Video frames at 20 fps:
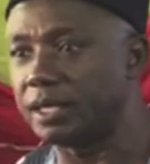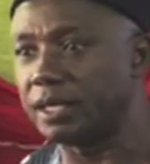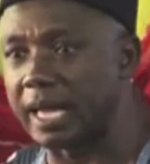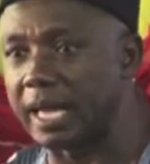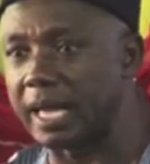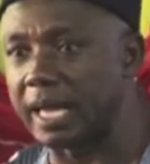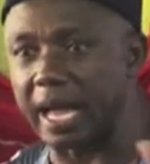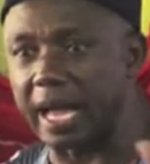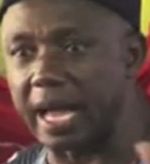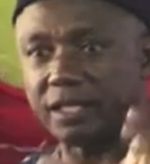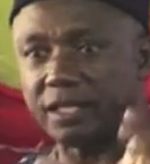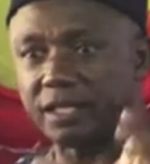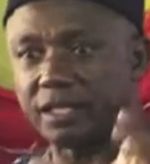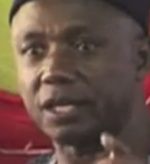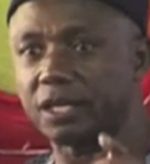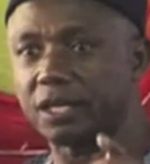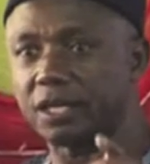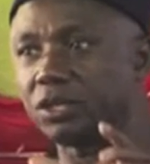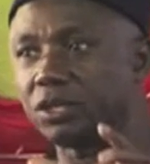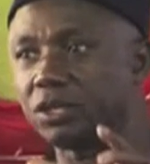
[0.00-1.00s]
and
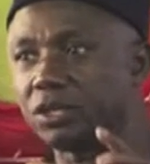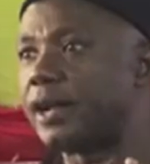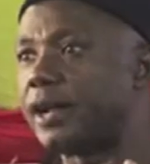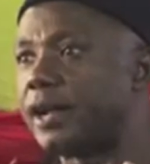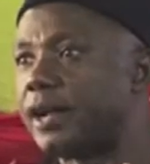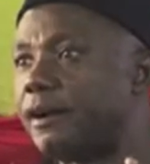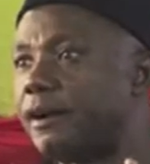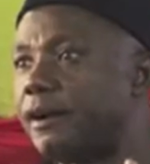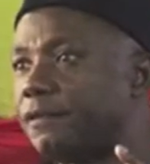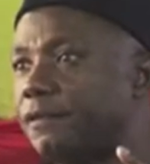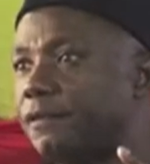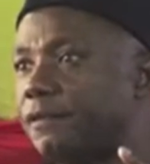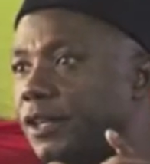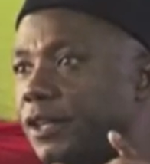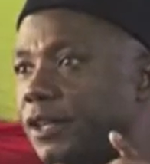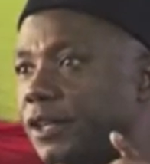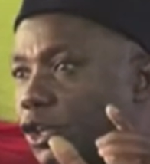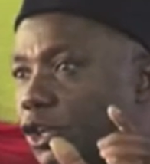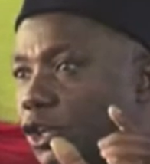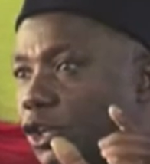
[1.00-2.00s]
insert yourself,
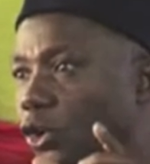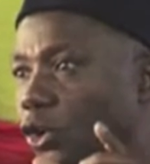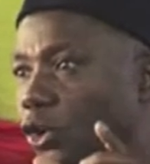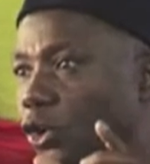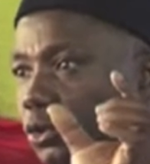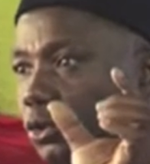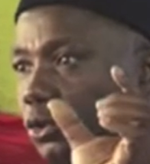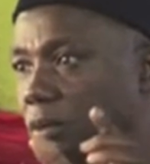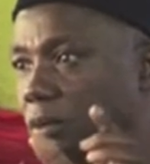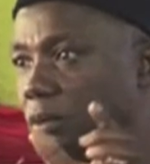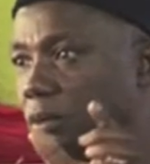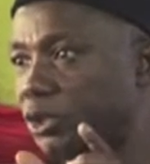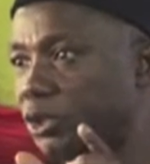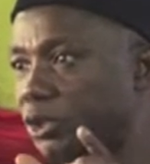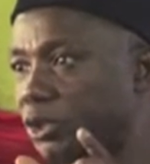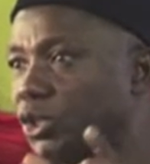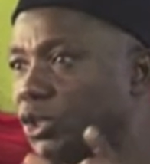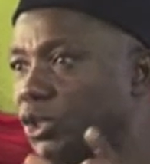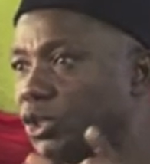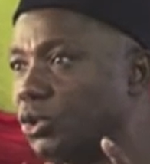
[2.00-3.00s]

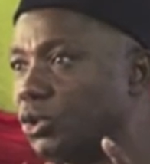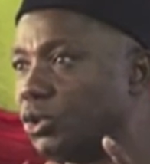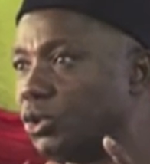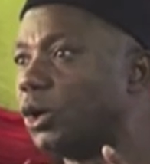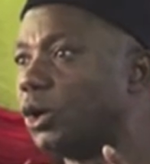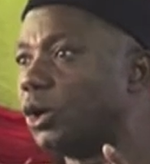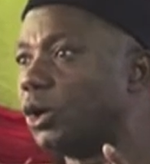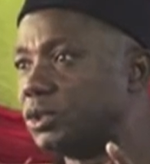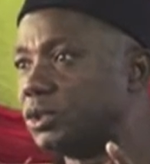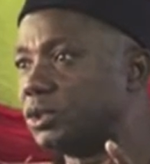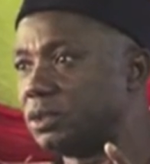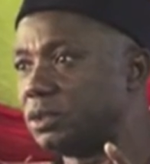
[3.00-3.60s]
between two nodes,